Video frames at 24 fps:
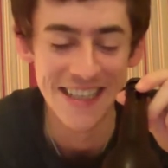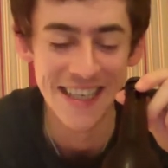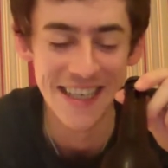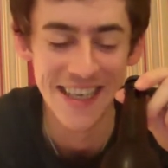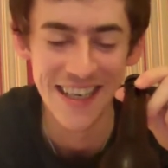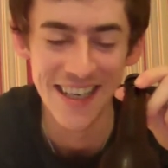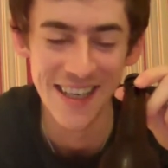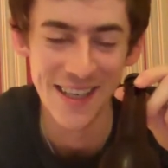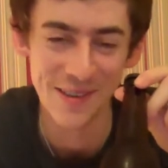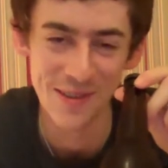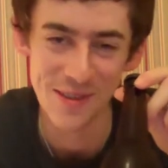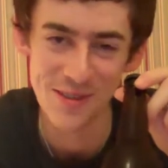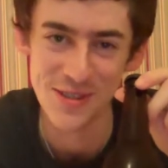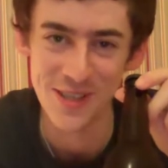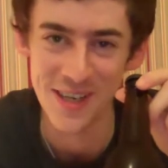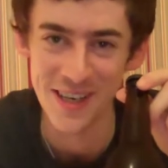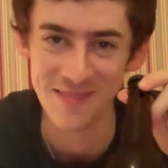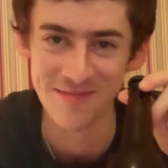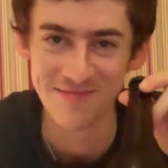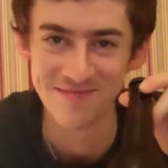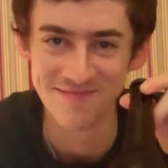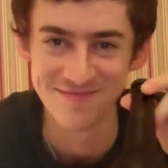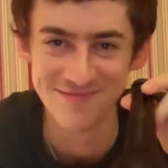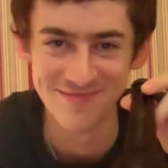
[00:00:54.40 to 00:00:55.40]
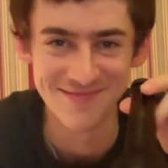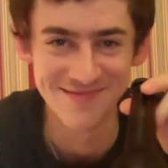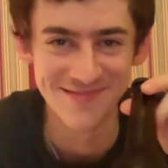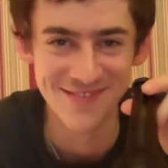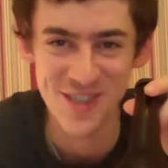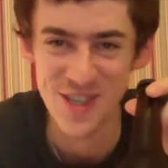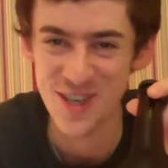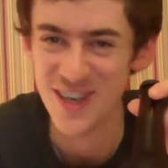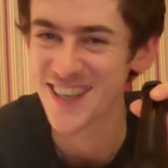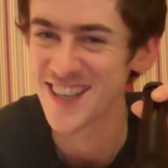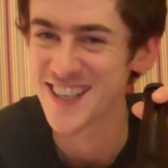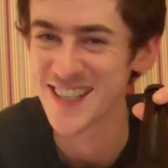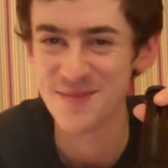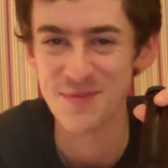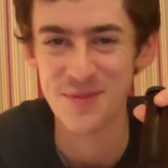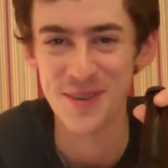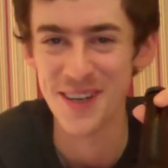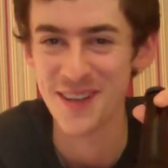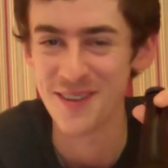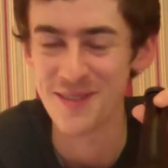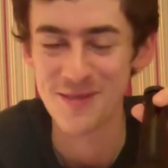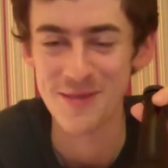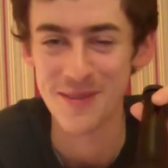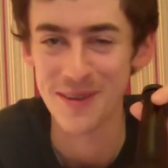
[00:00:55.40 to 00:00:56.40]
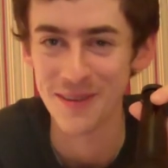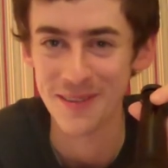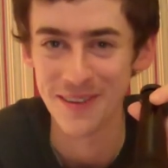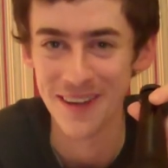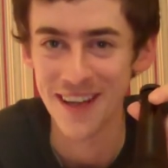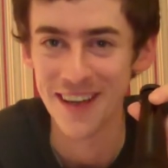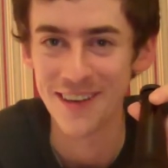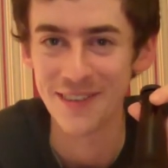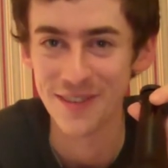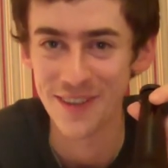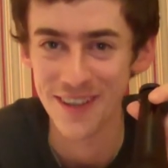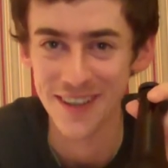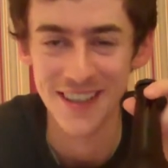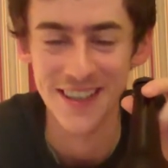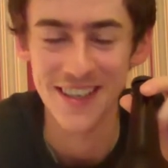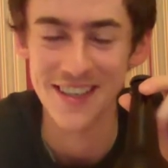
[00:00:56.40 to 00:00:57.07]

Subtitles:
Ø, which I'm trying to pronounce without laughing,